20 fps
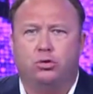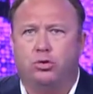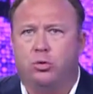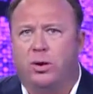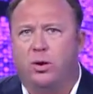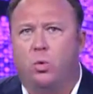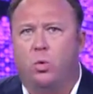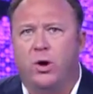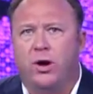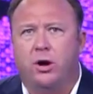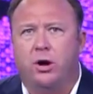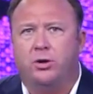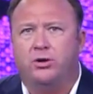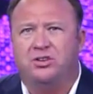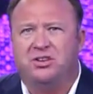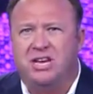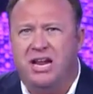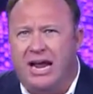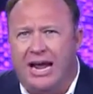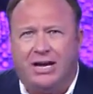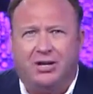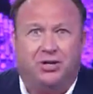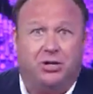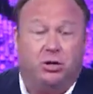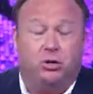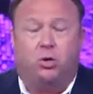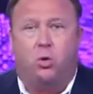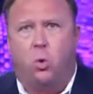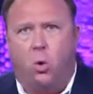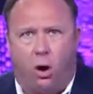doing weird
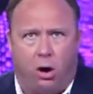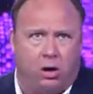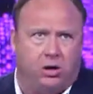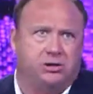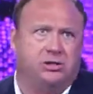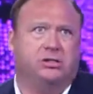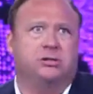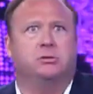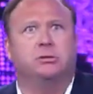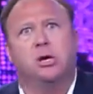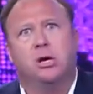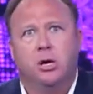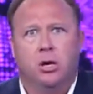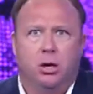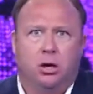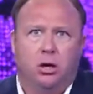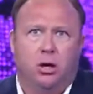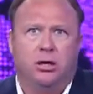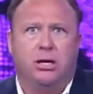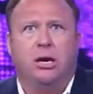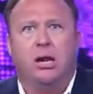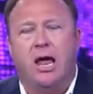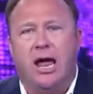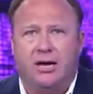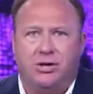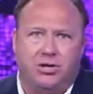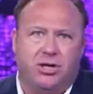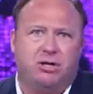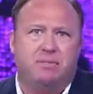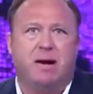tics and quirks and looking
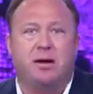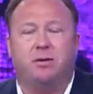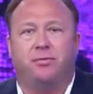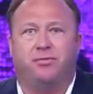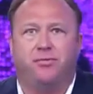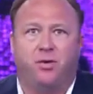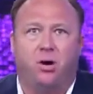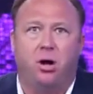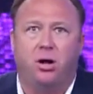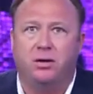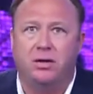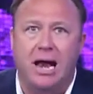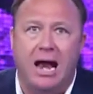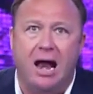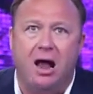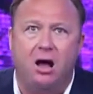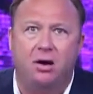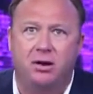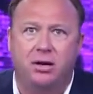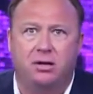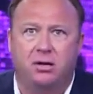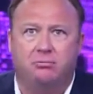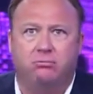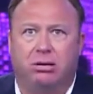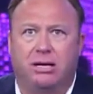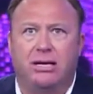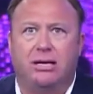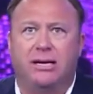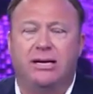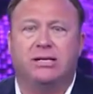like she's about to fall down and
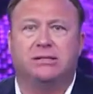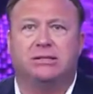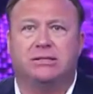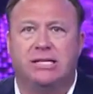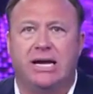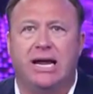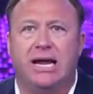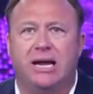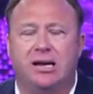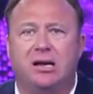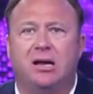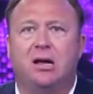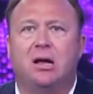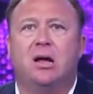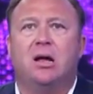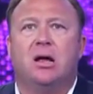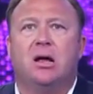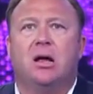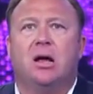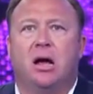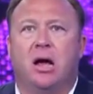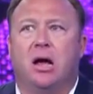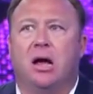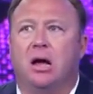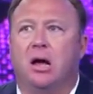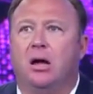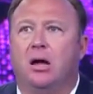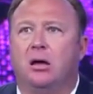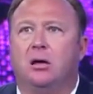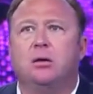completely insane.
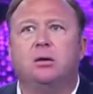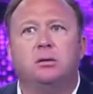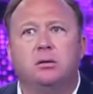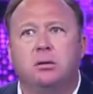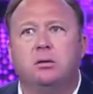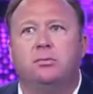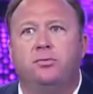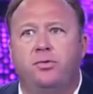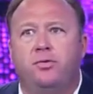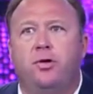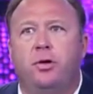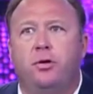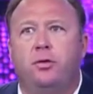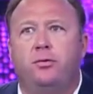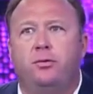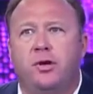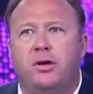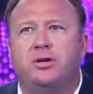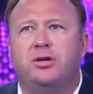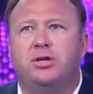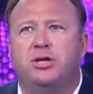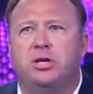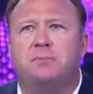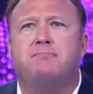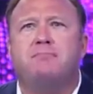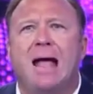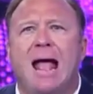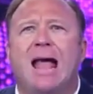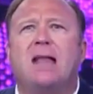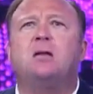This is
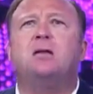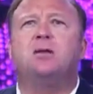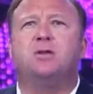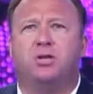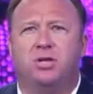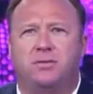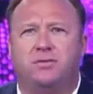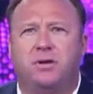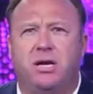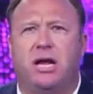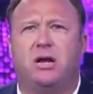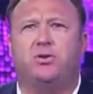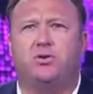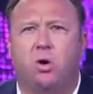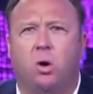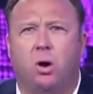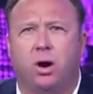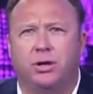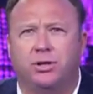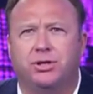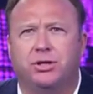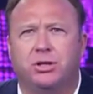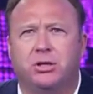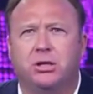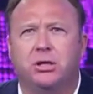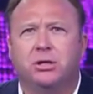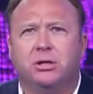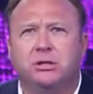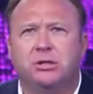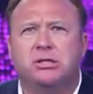the madness of King
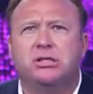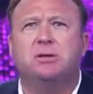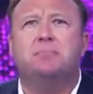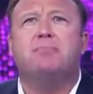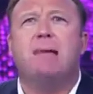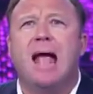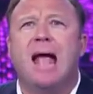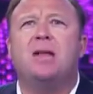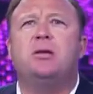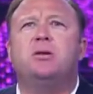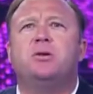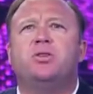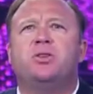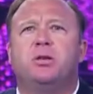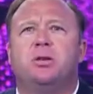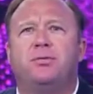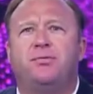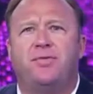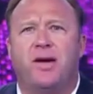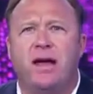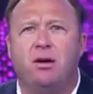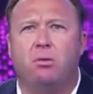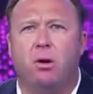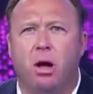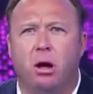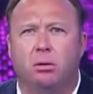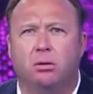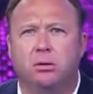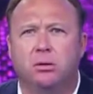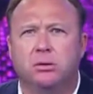George. This is the madness of the
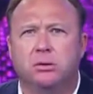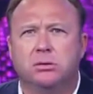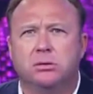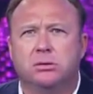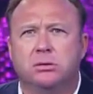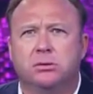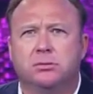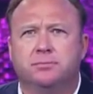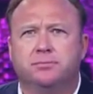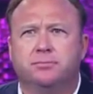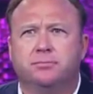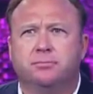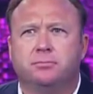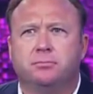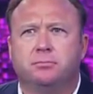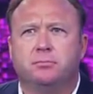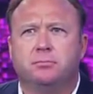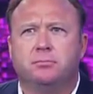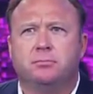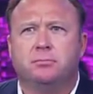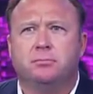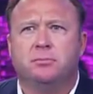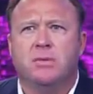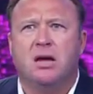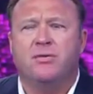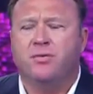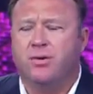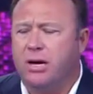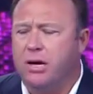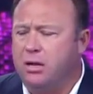Pharaoh.
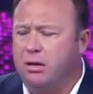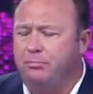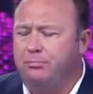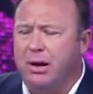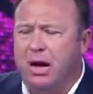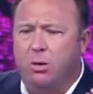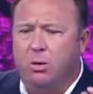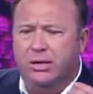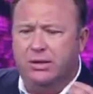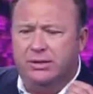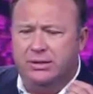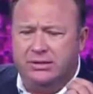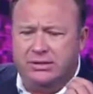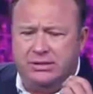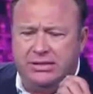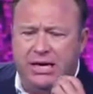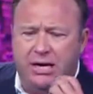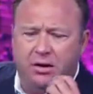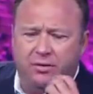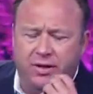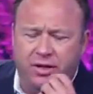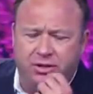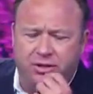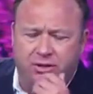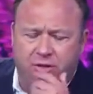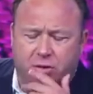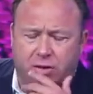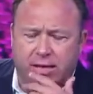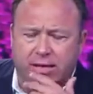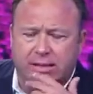I forget the poet that said, or the
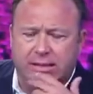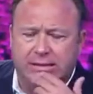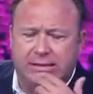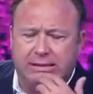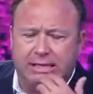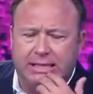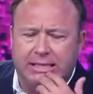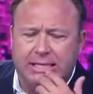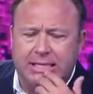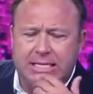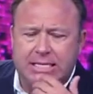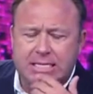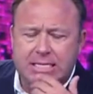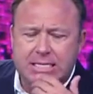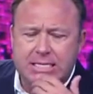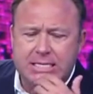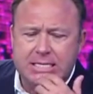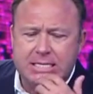historian that said that